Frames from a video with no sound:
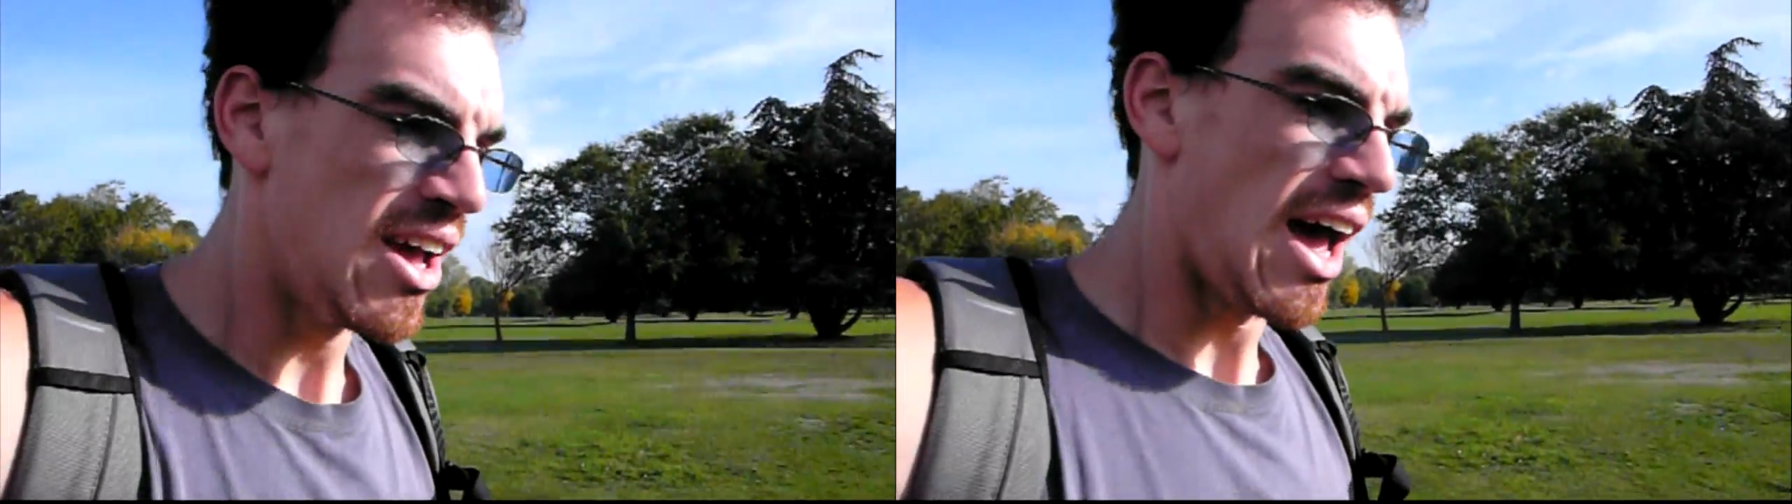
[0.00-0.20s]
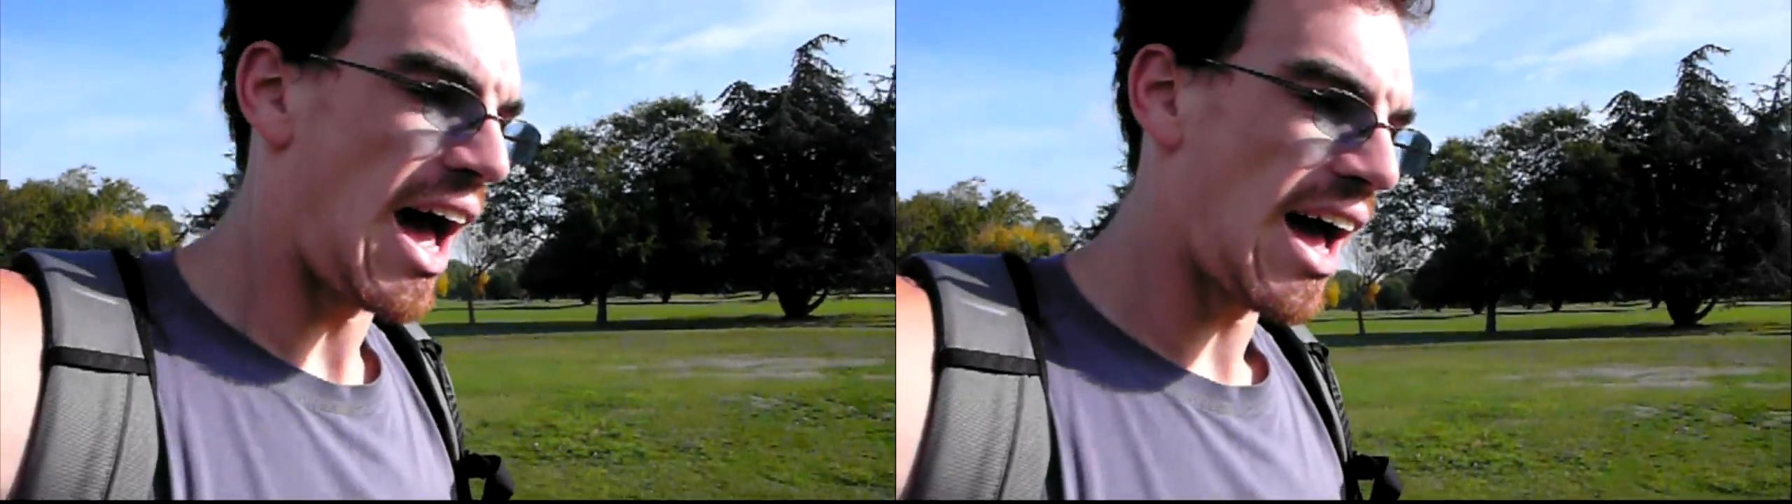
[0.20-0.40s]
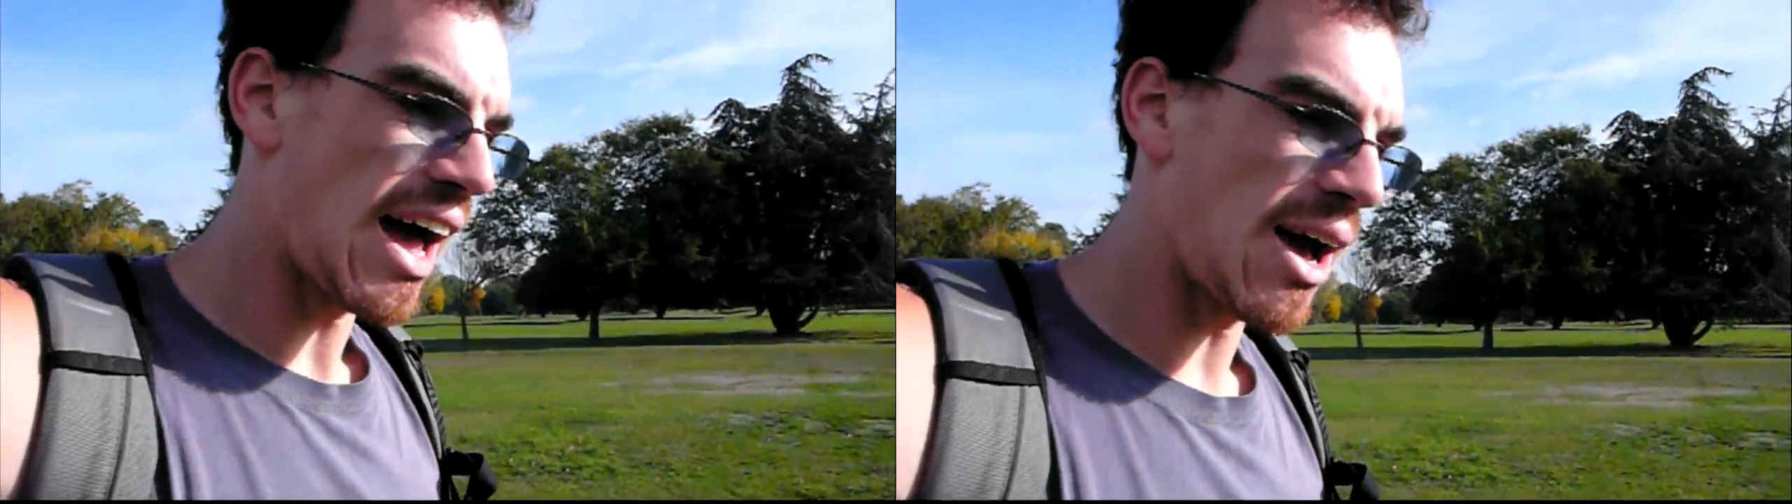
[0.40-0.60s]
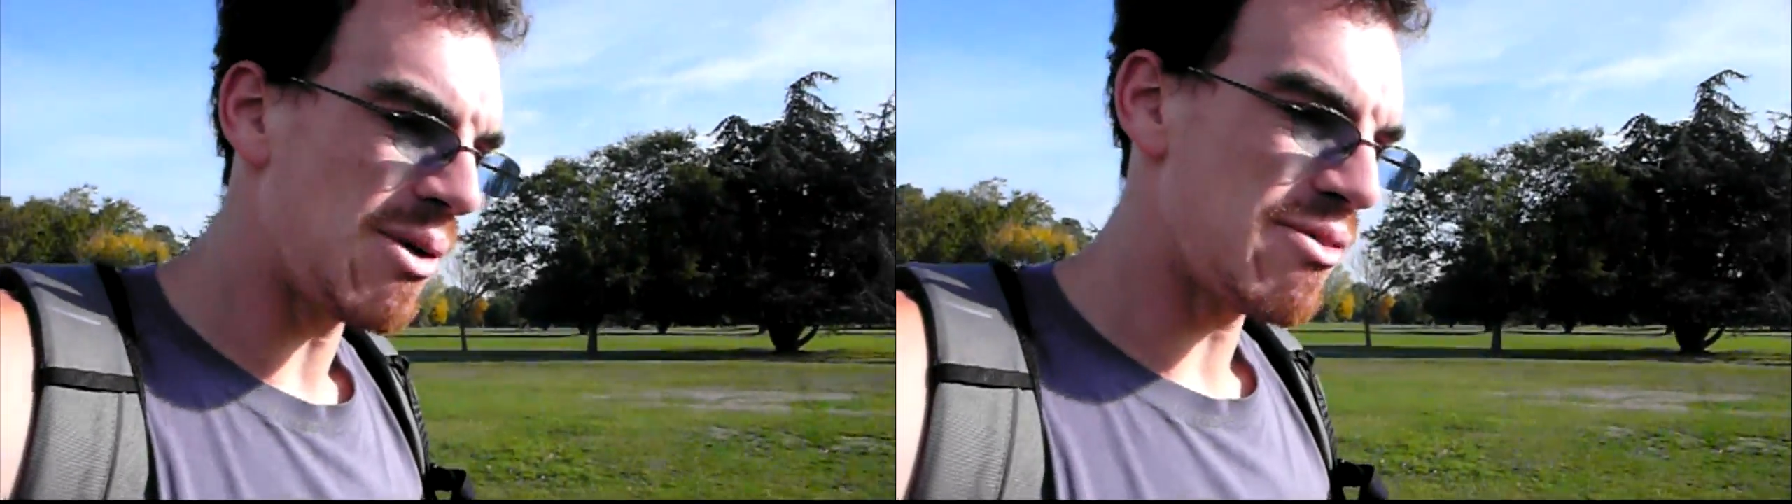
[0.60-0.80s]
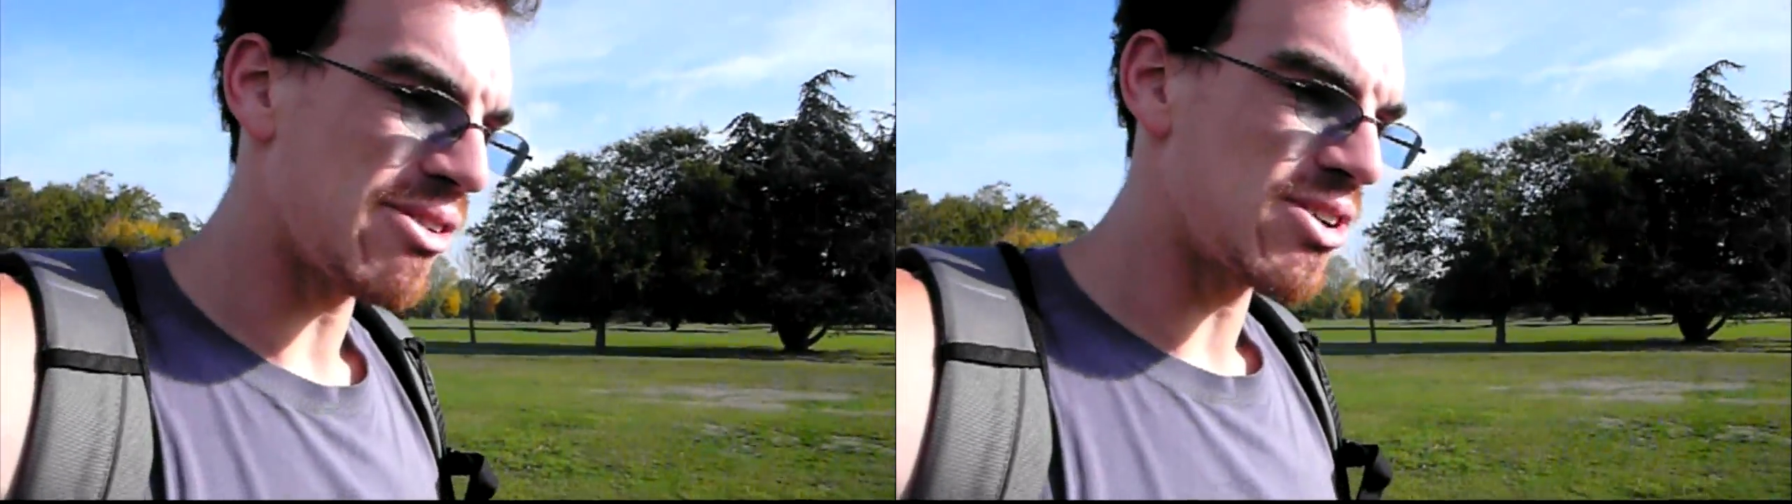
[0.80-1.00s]

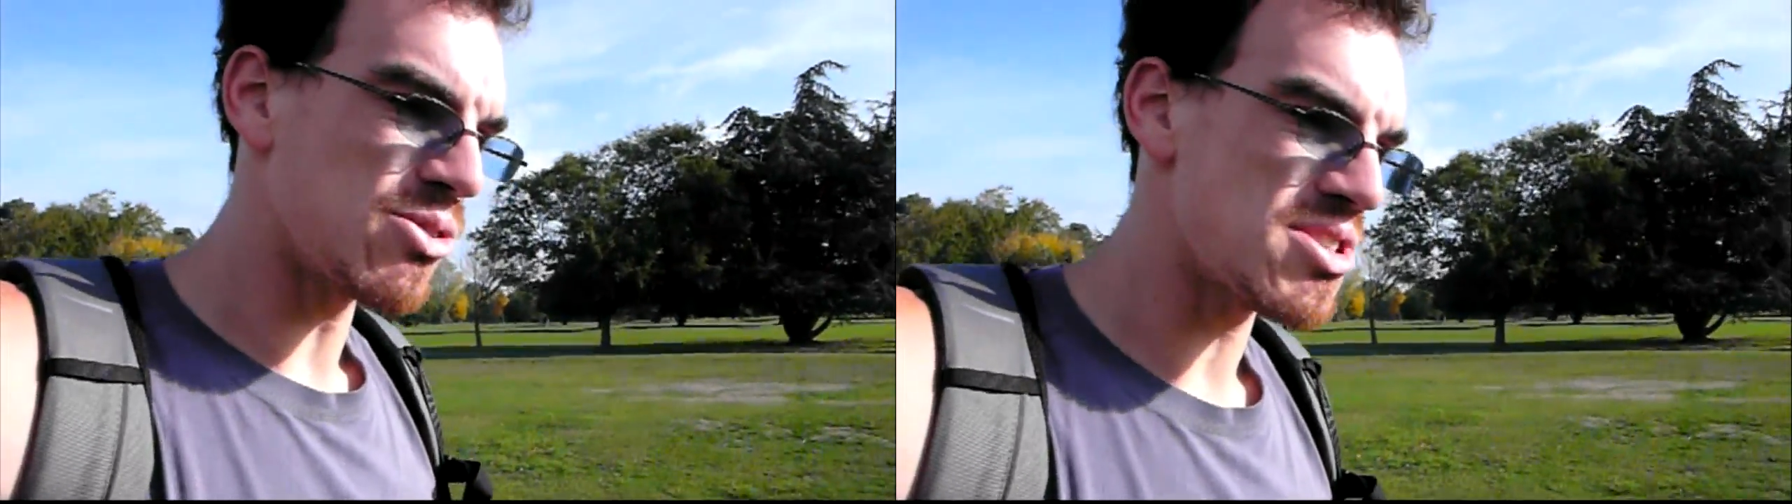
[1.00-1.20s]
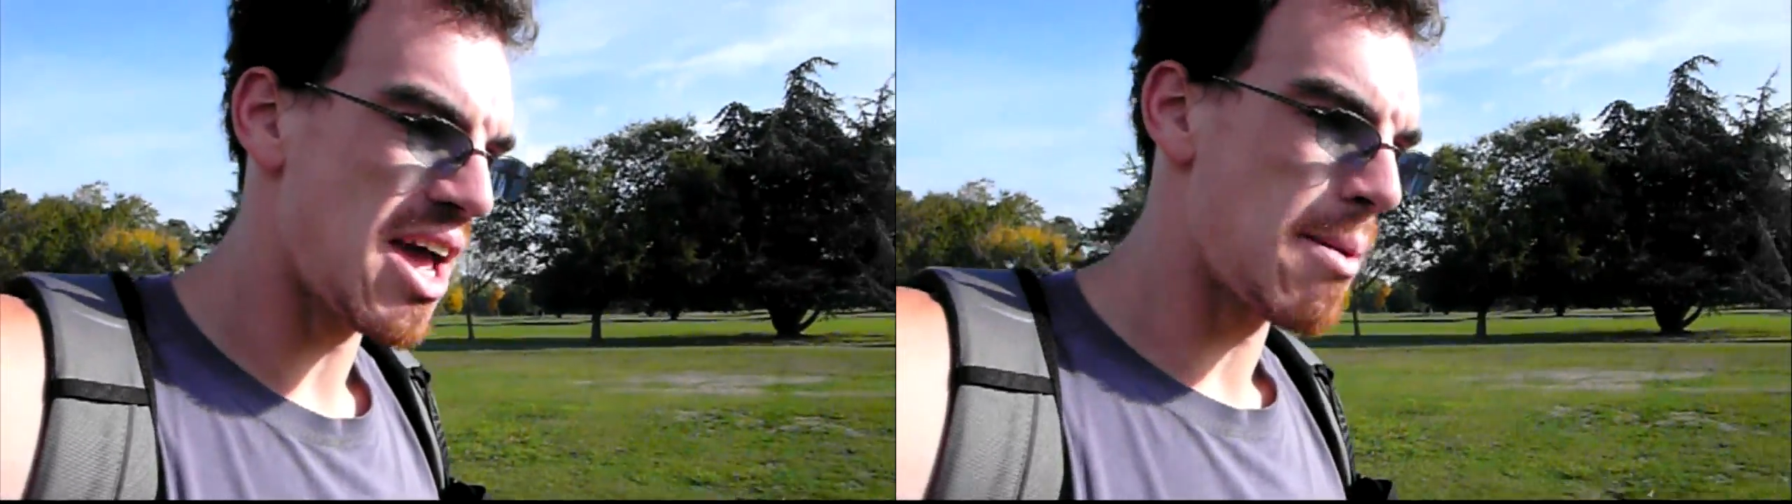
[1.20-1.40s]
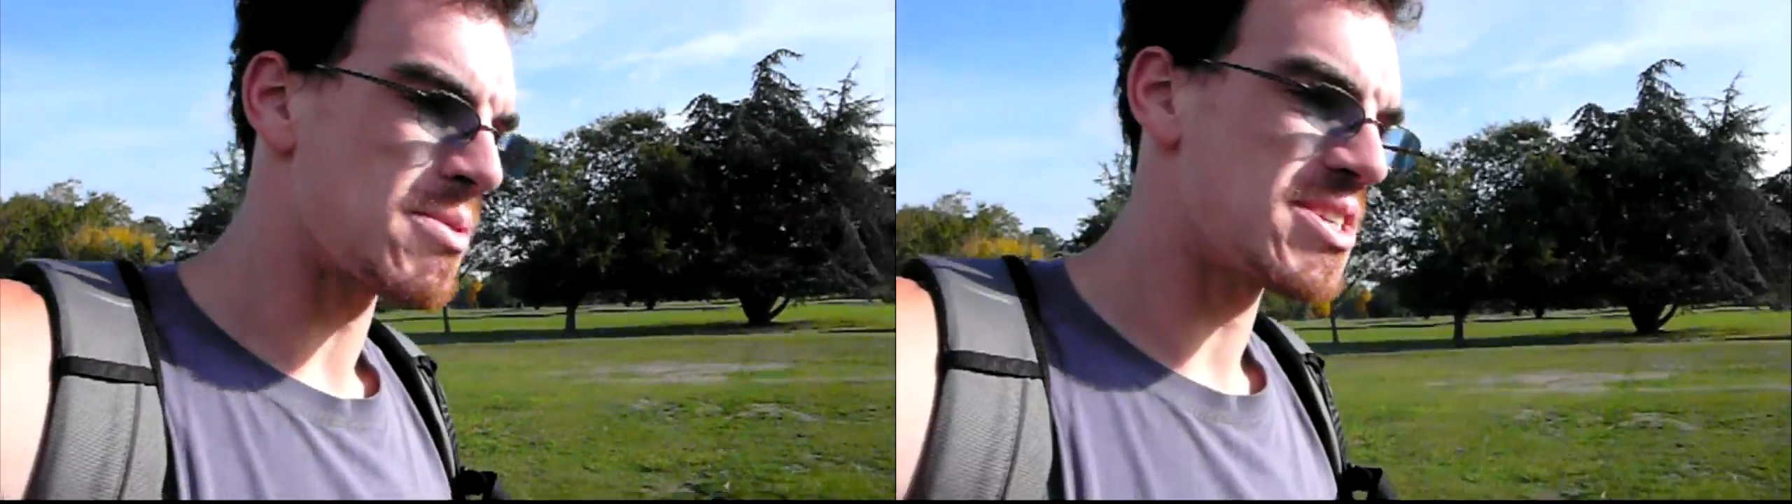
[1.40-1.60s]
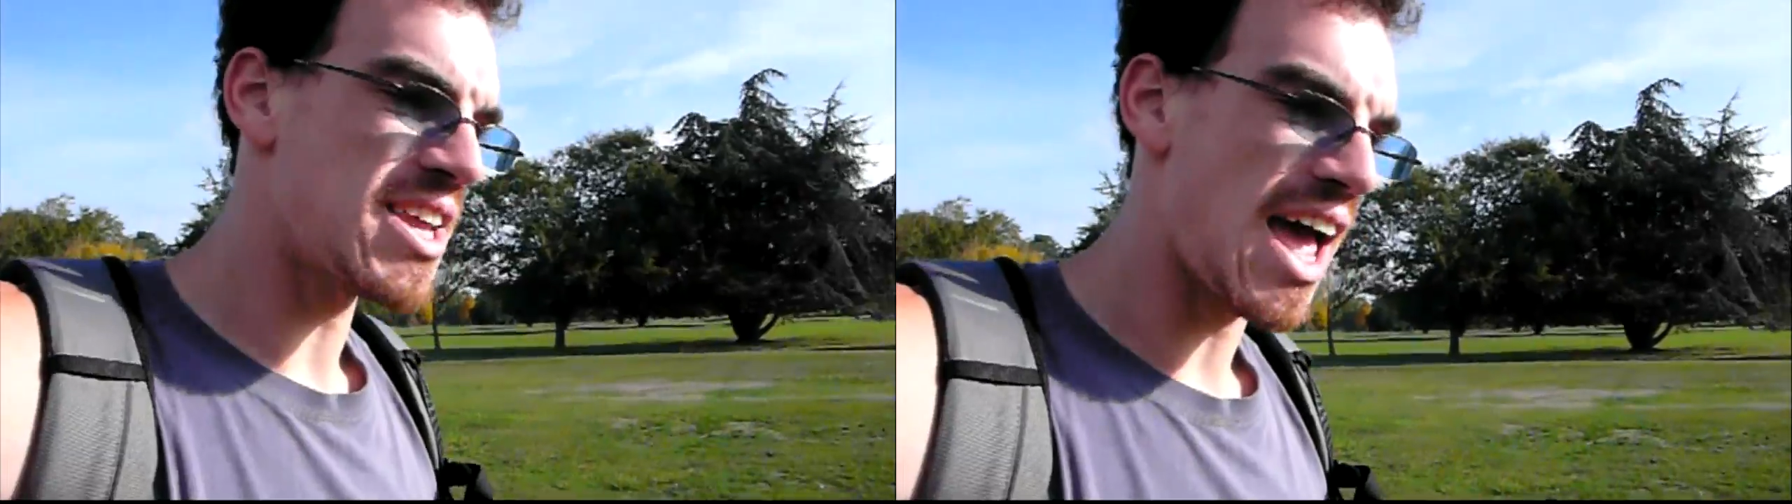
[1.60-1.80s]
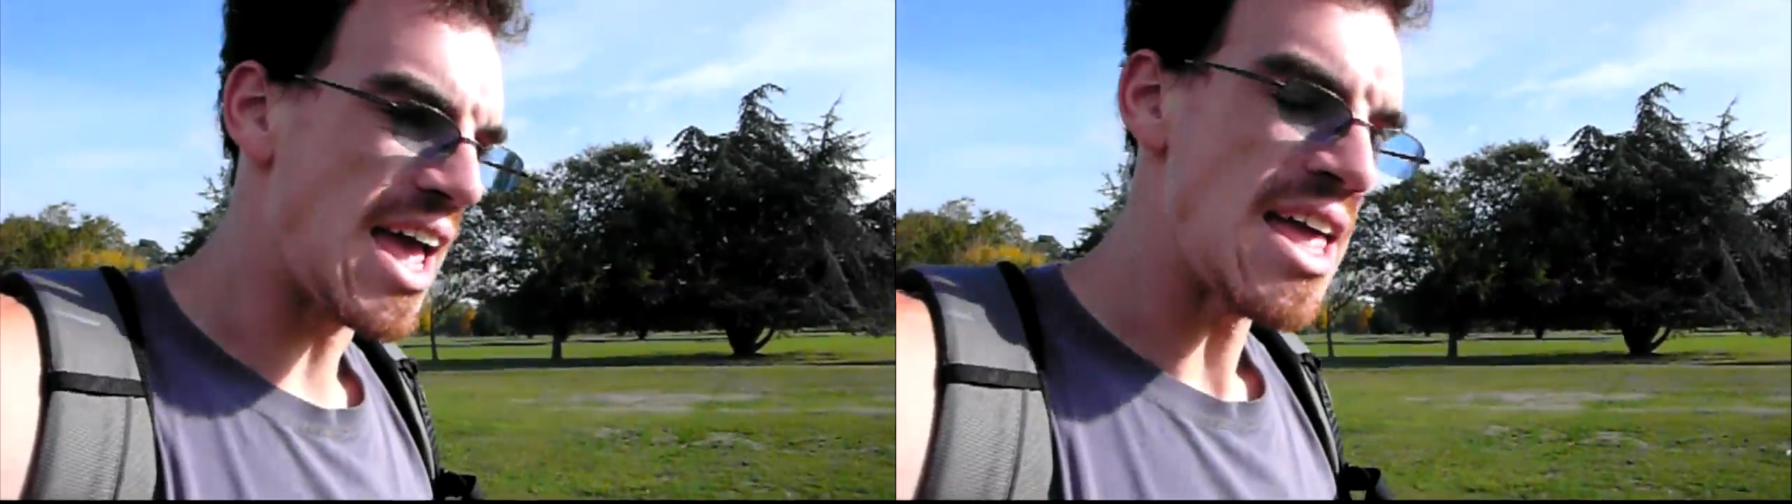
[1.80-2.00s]
However, it also happened
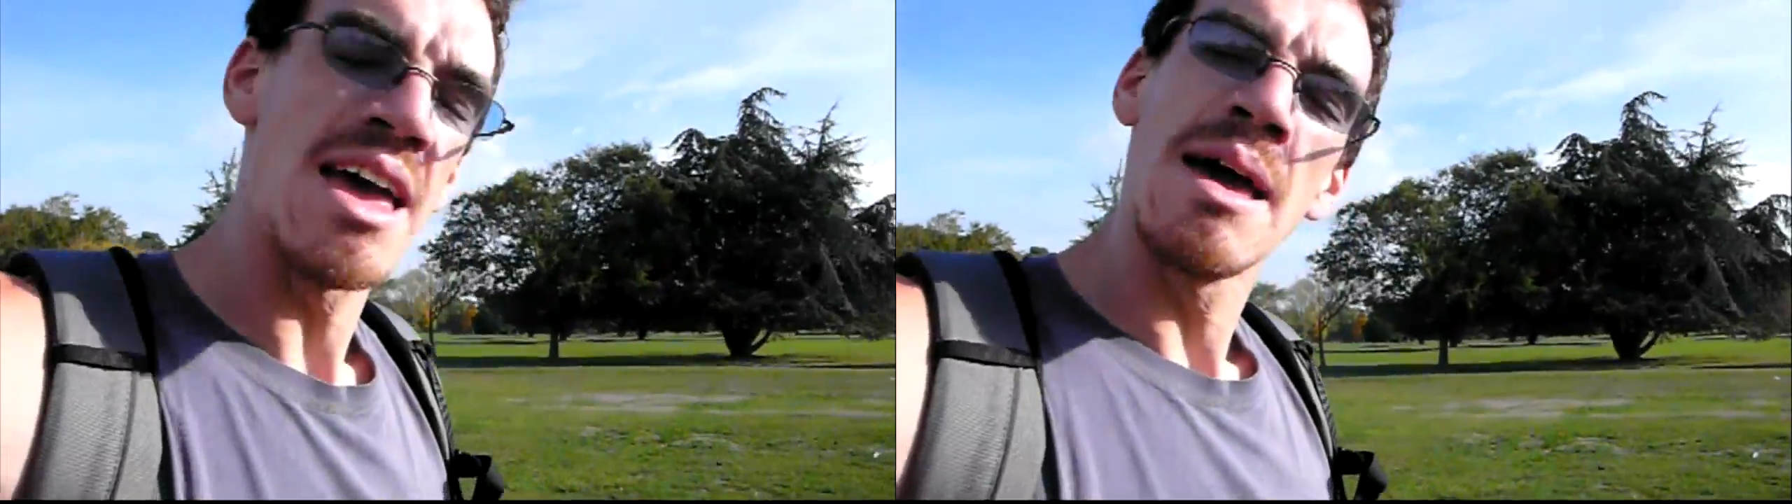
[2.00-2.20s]
today,